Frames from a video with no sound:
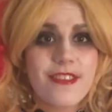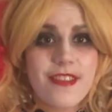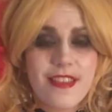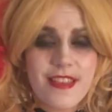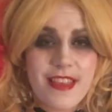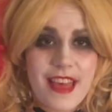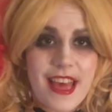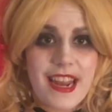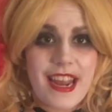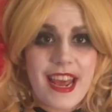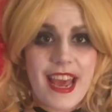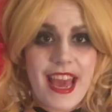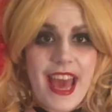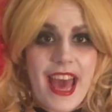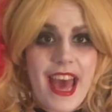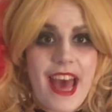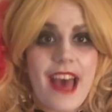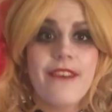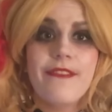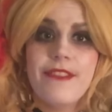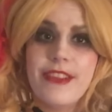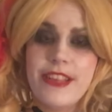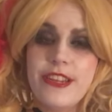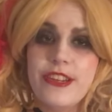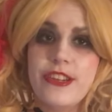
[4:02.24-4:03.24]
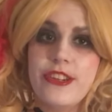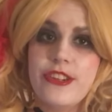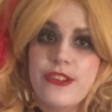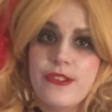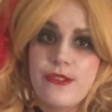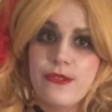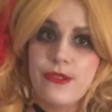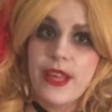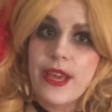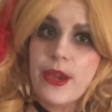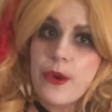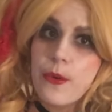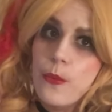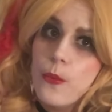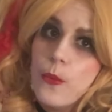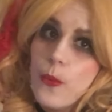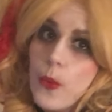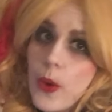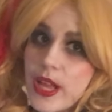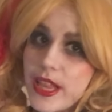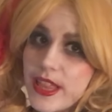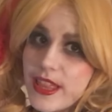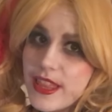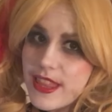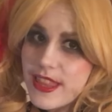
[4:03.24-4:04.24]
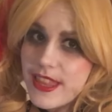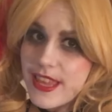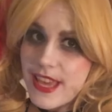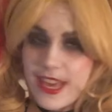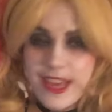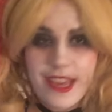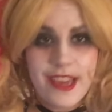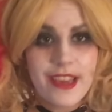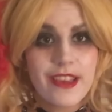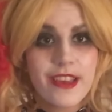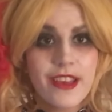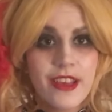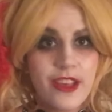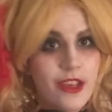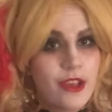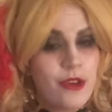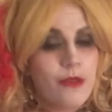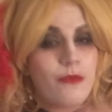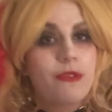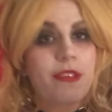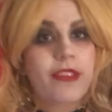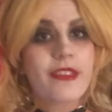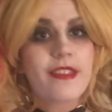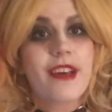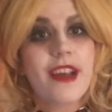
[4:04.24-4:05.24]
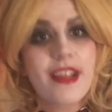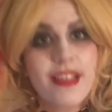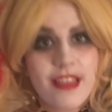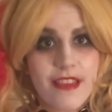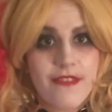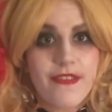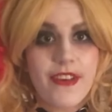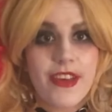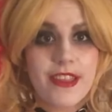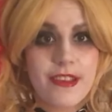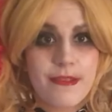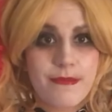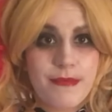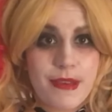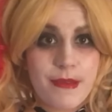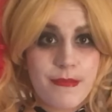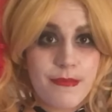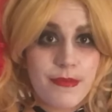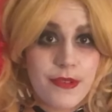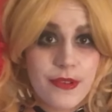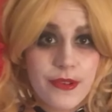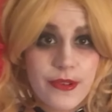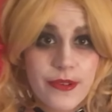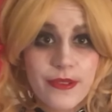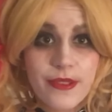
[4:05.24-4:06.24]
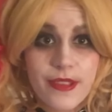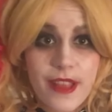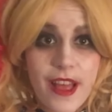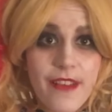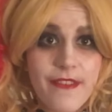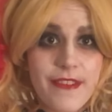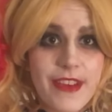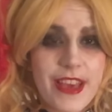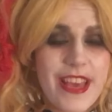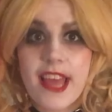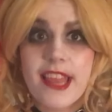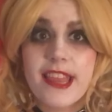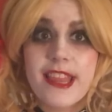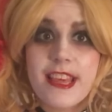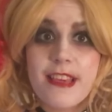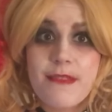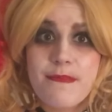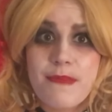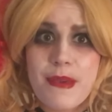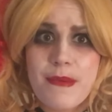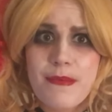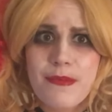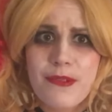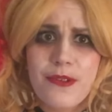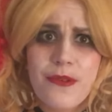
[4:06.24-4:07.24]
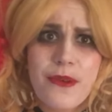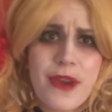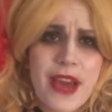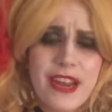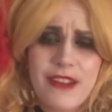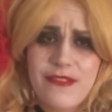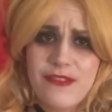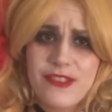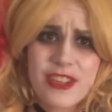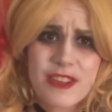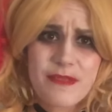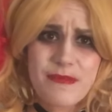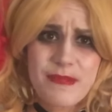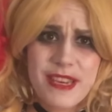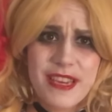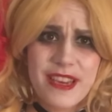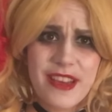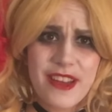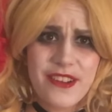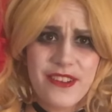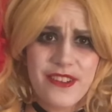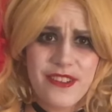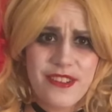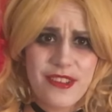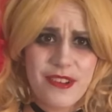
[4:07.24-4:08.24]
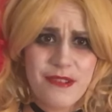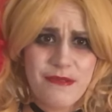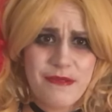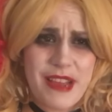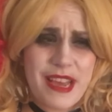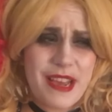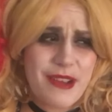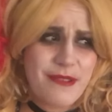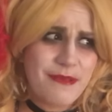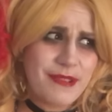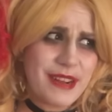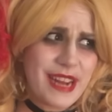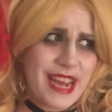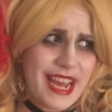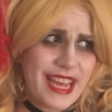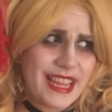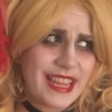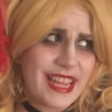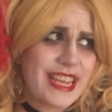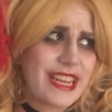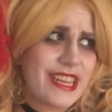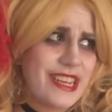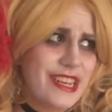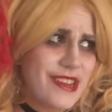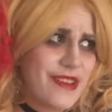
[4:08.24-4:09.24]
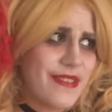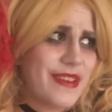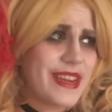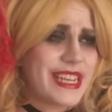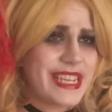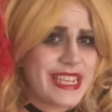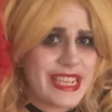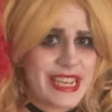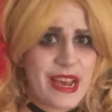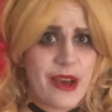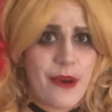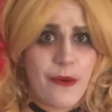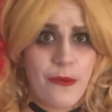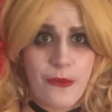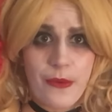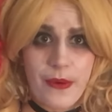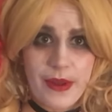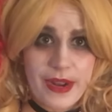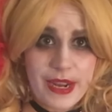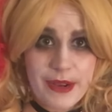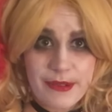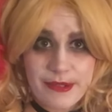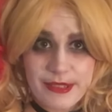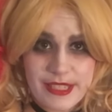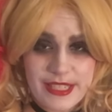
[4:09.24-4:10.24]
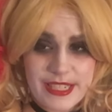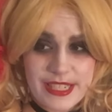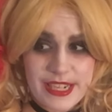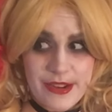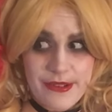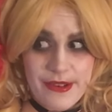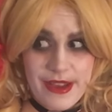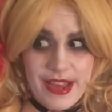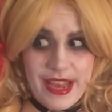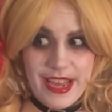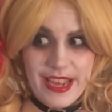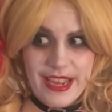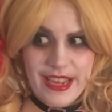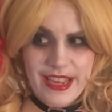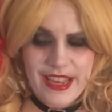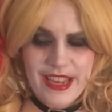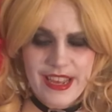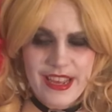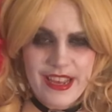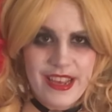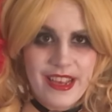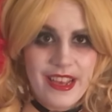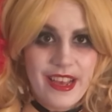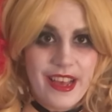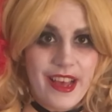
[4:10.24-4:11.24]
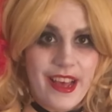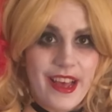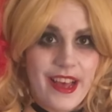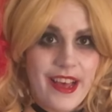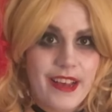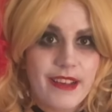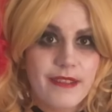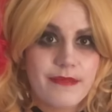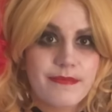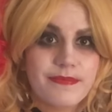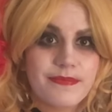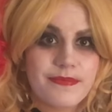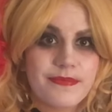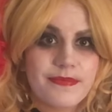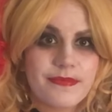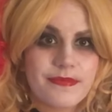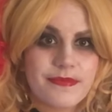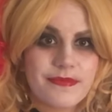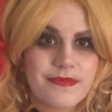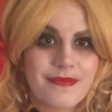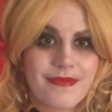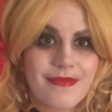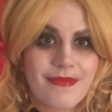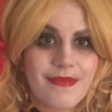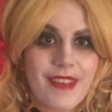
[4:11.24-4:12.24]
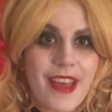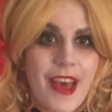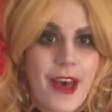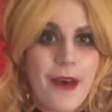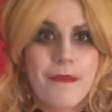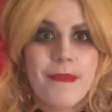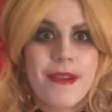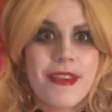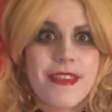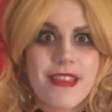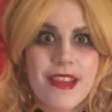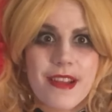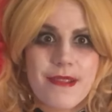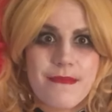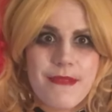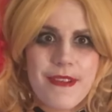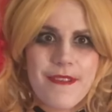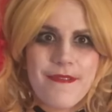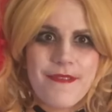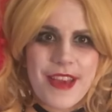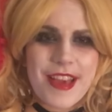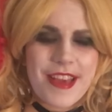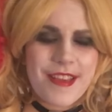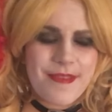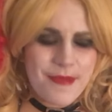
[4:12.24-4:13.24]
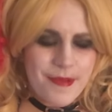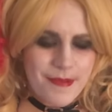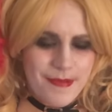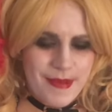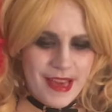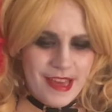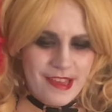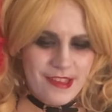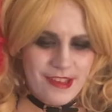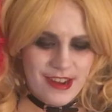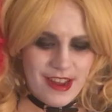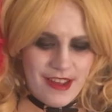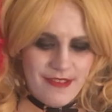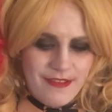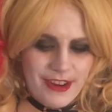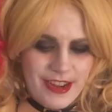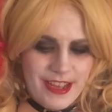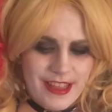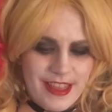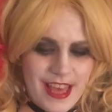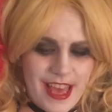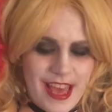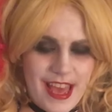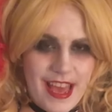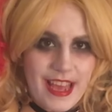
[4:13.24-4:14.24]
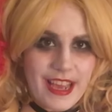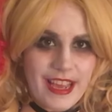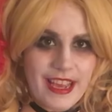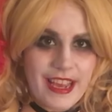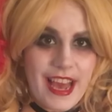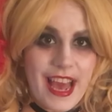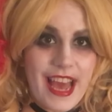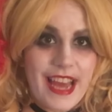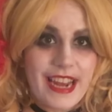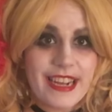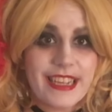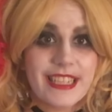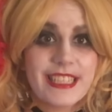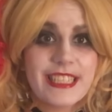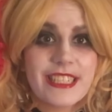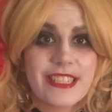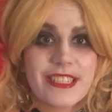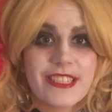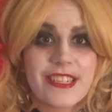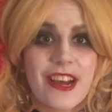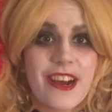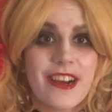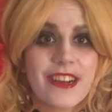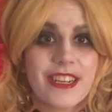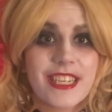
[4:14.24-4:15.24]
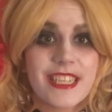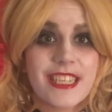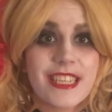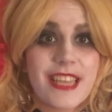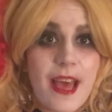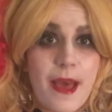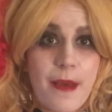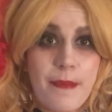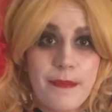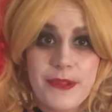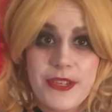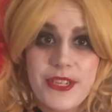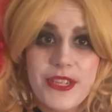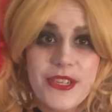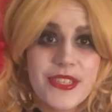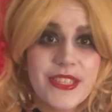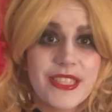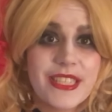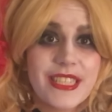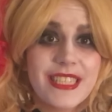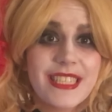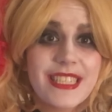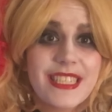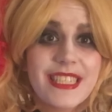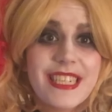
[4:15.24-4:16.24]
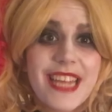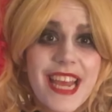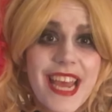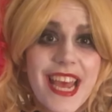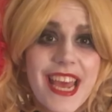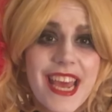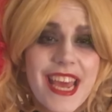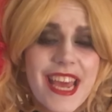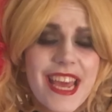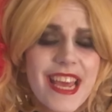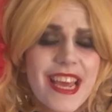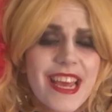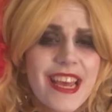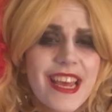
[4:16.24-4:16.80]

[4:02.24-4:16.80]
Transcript: that I have into like one thing with lots of other people who love it. These people who kind of took me under their wing when I had like no idea what I was doing. Um, helped me set up my Facebook page and everything. And I still talk to them to this day.